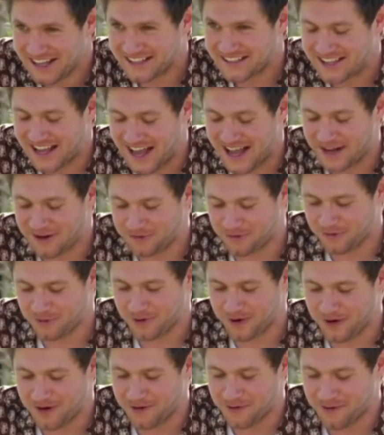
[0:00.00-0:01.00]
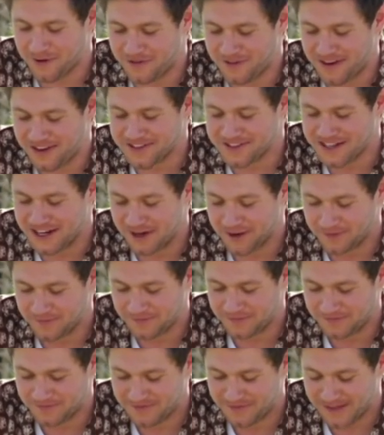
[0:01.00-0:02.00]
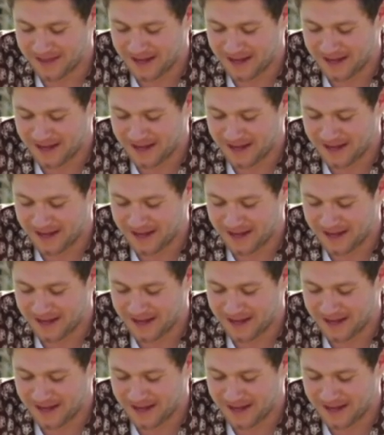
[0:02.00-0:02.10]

Ted, we're, we're friends now. Okay.